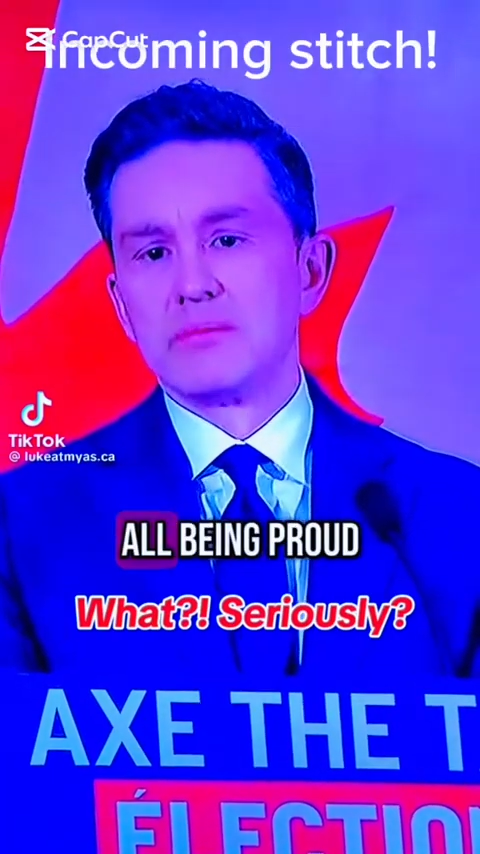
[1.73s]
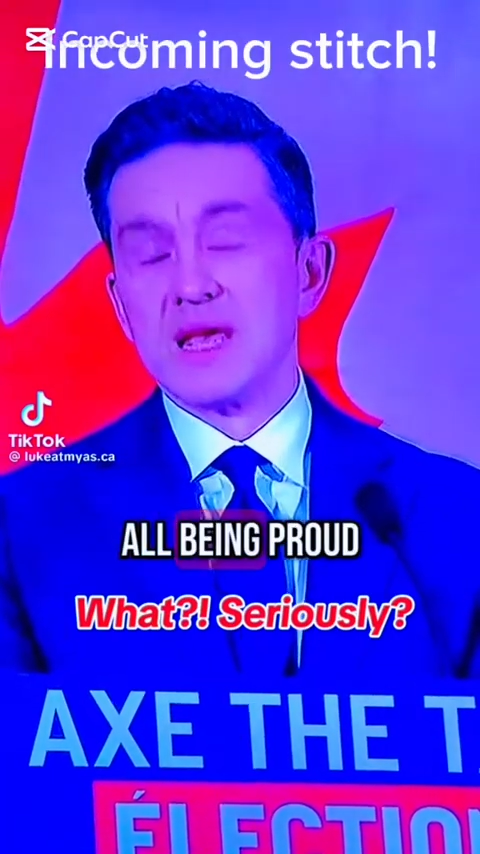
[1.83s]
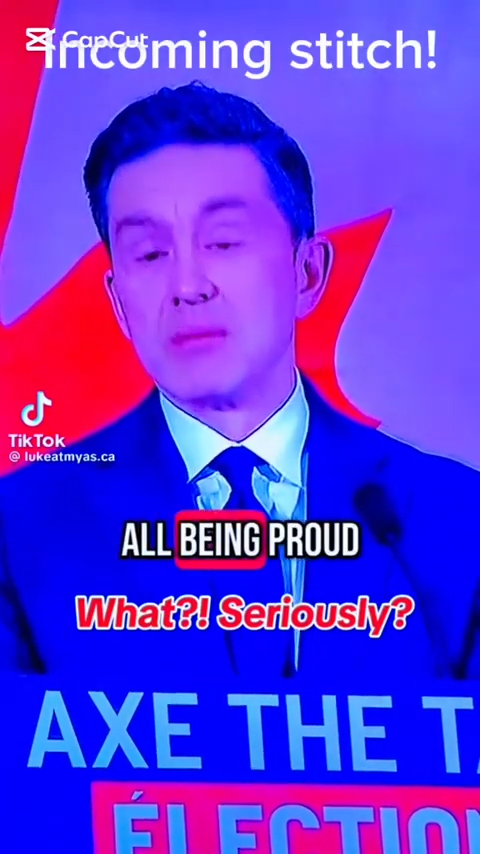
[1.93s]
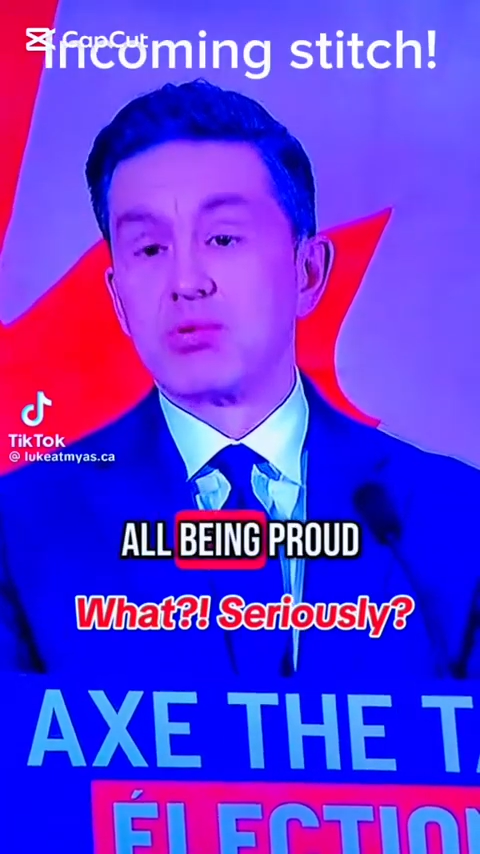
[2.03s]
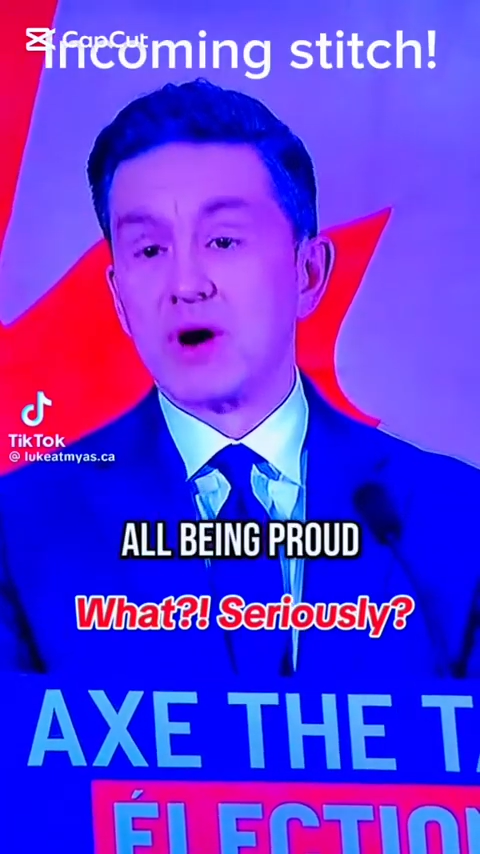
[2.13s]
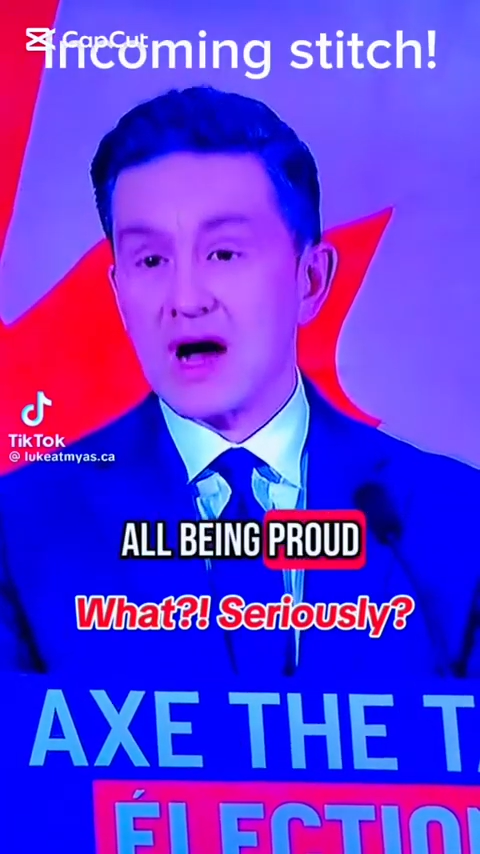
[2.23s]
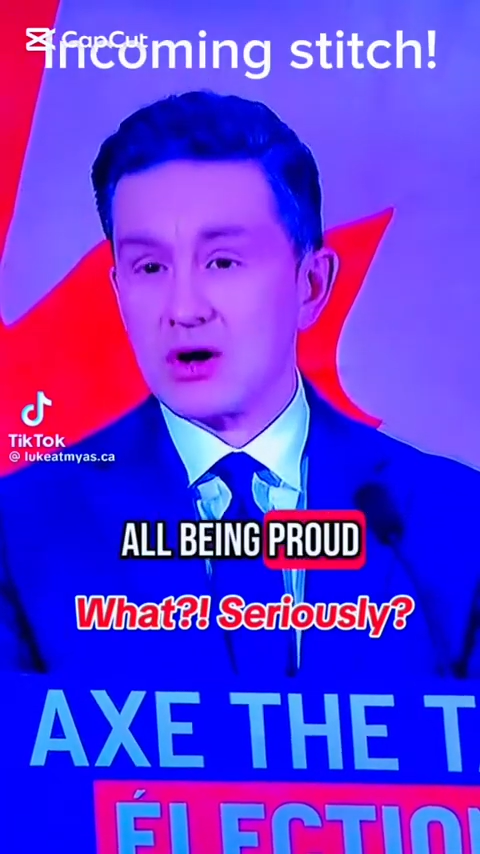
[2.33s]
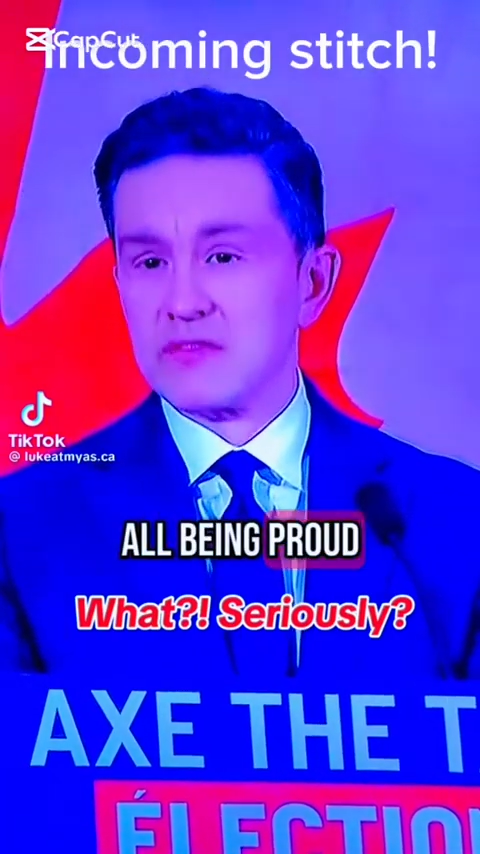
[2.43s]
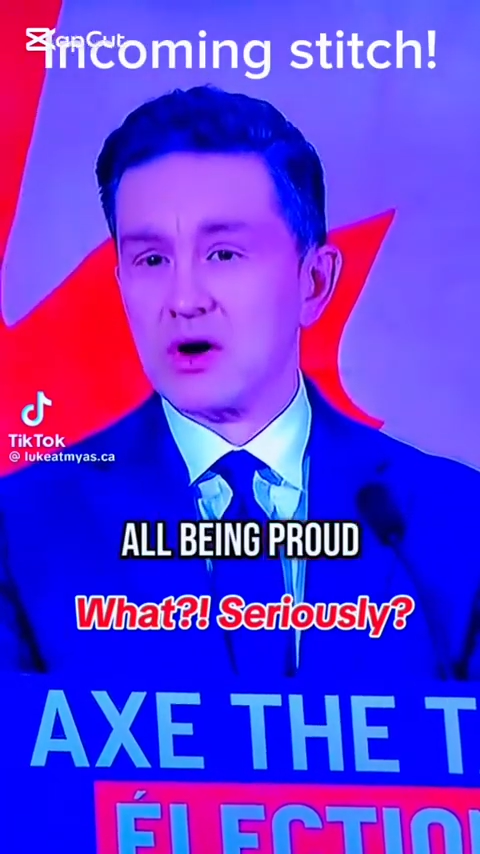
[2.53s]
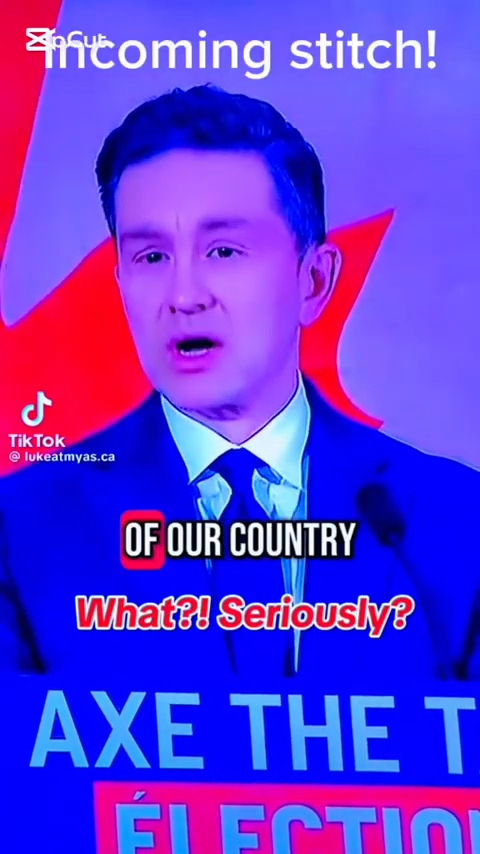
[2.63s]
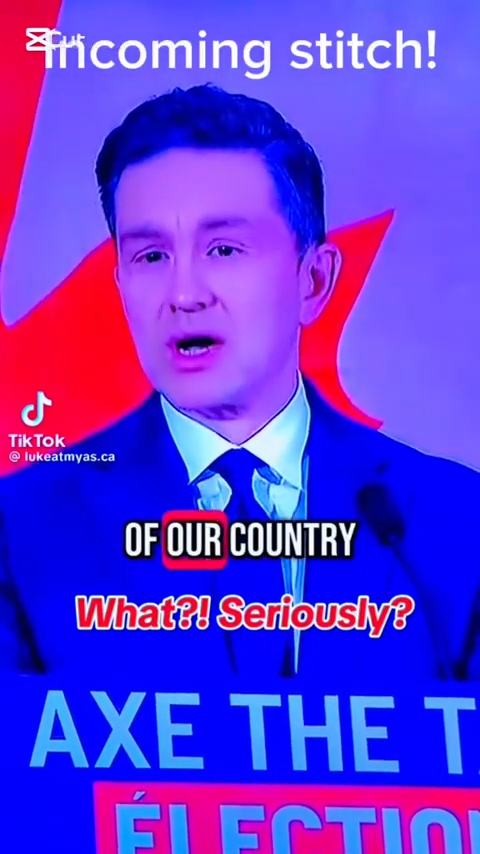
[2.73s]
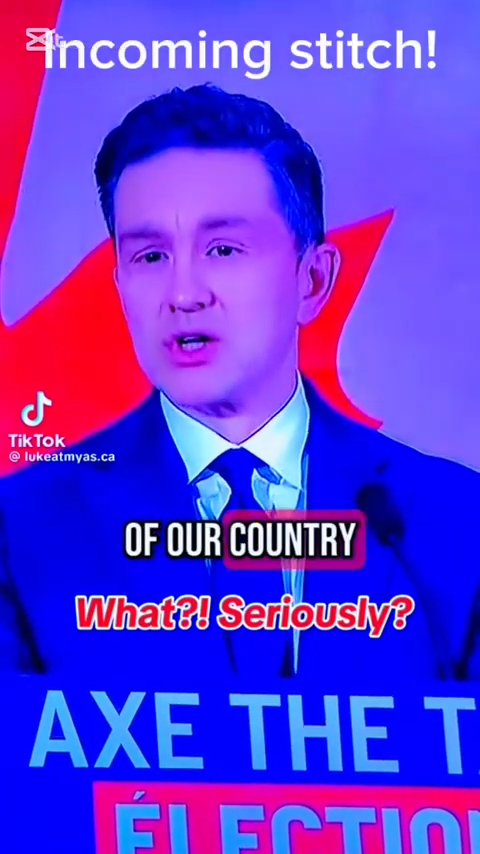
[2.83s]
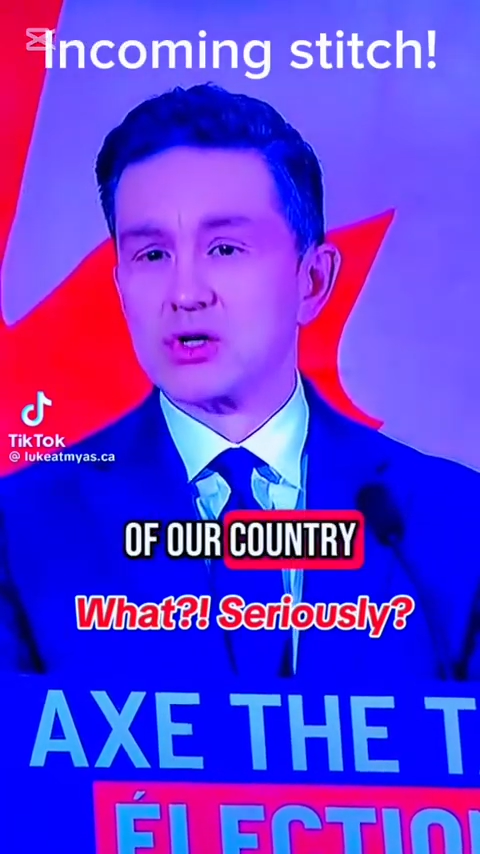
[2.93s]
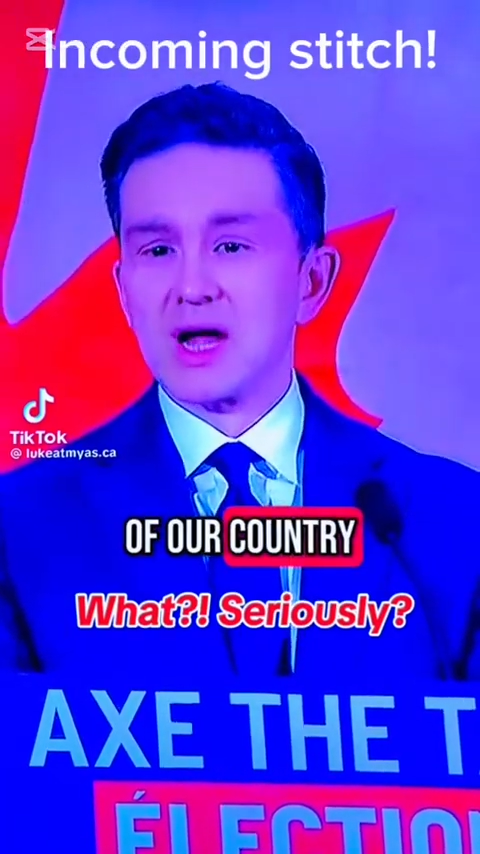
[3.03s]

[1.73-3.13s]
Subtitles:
being proud of our country